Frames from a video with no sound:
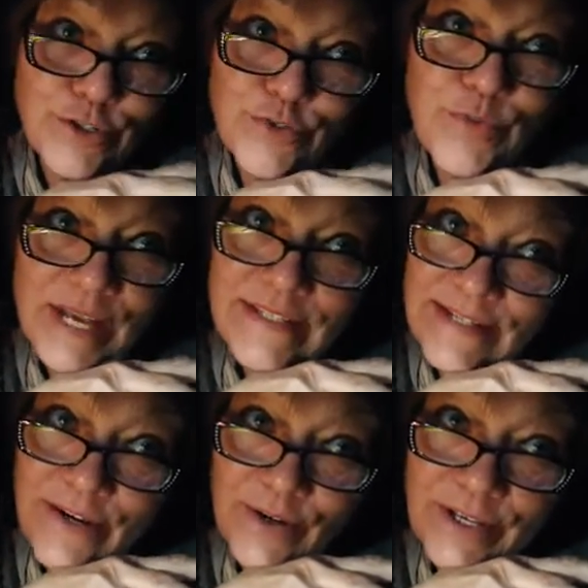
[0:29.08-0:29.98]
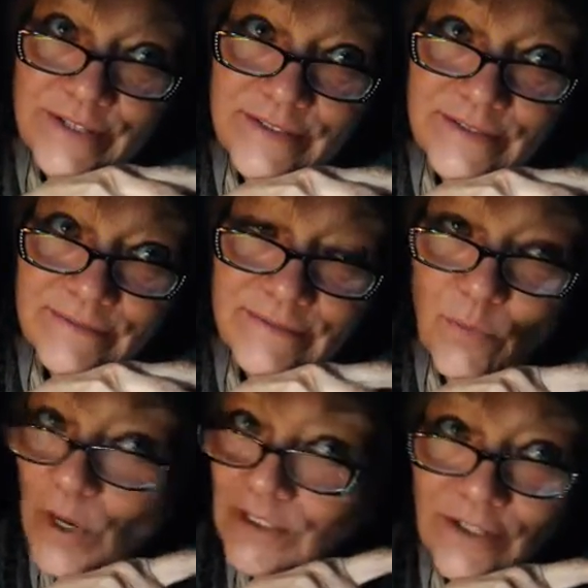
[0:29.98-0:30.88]
2 rest areas,
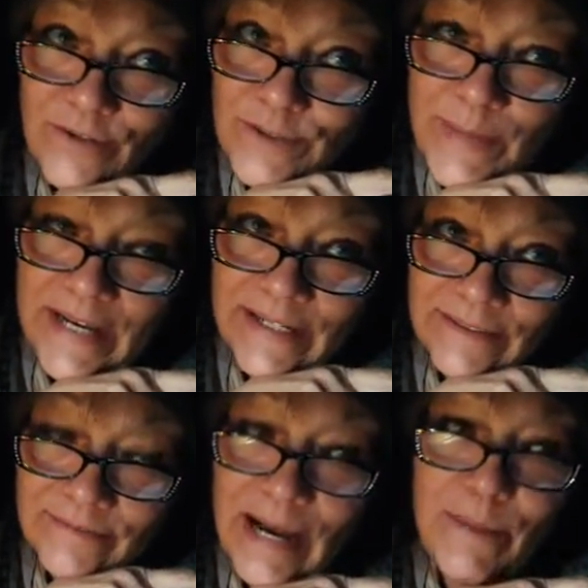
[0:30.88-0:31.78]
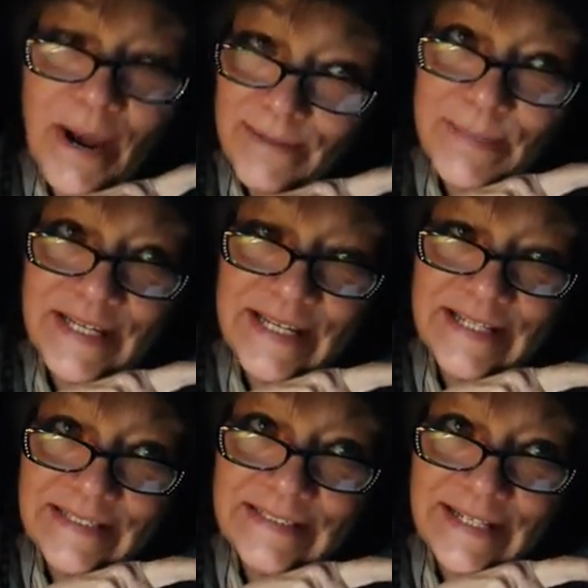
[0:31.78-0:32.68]
one close by. I might pick
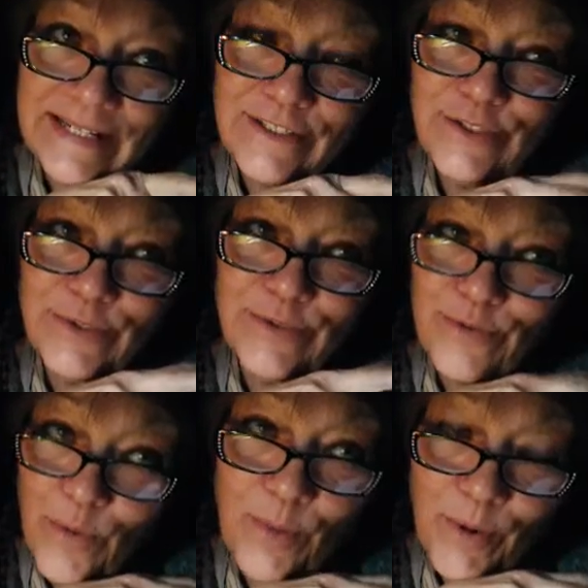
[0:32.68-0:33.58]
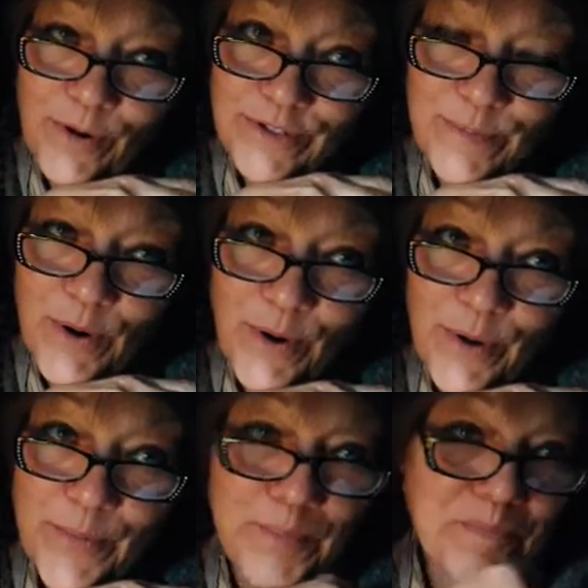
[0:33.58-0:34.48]
it and do the Walmart
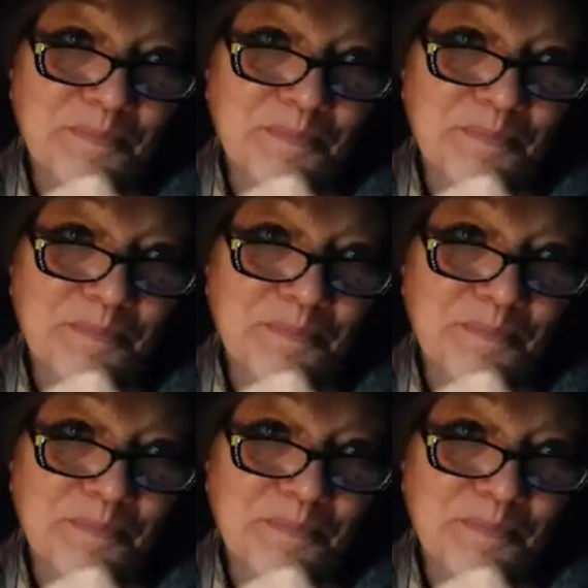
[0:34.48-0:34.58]
tomorrow.